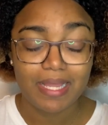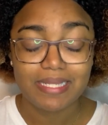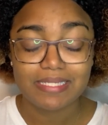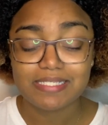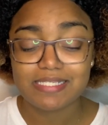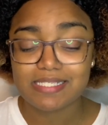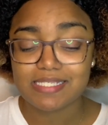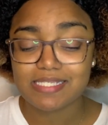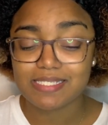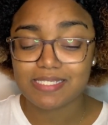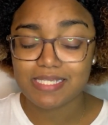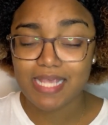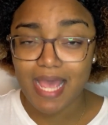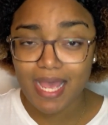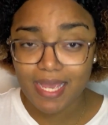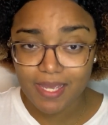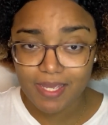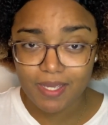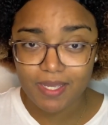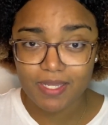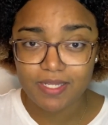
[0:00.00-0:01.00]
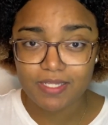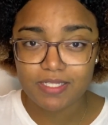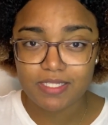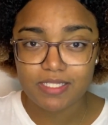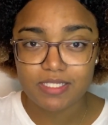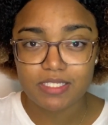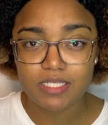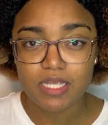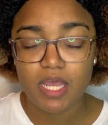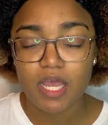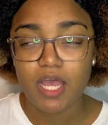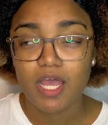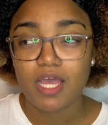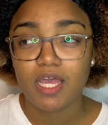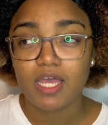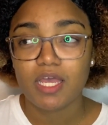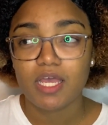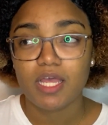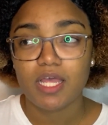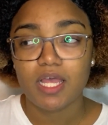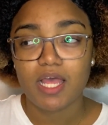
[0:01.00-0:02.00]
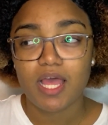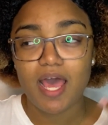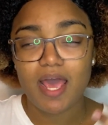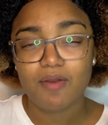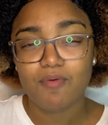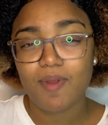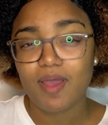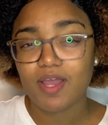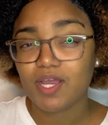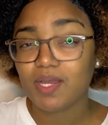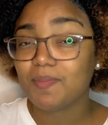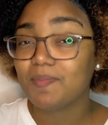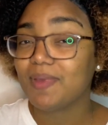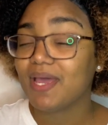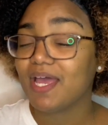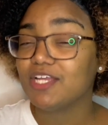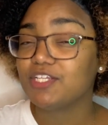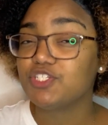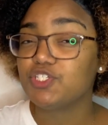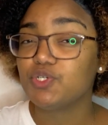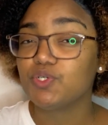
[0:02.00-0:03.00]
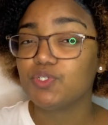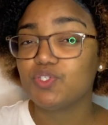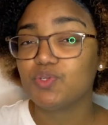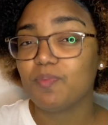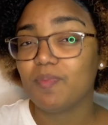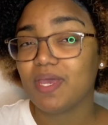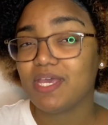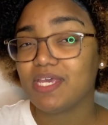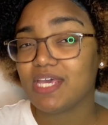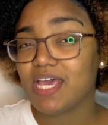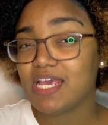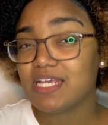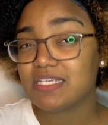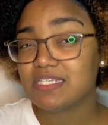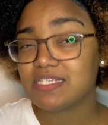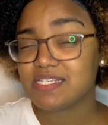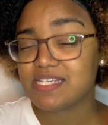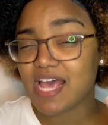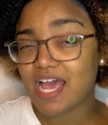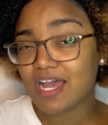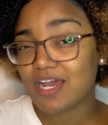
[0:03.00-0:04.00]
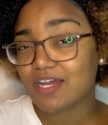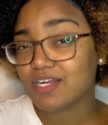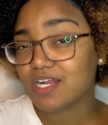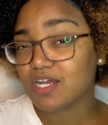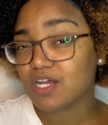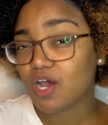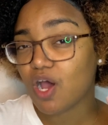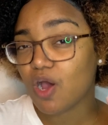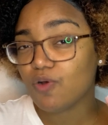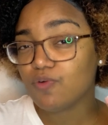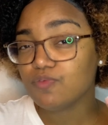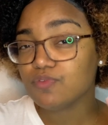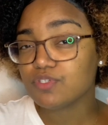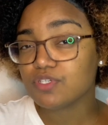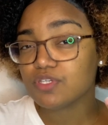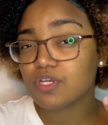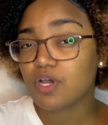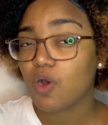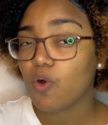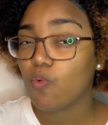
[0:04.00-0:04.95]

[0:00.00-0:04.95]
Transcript: Second, I recommend you to make a second account.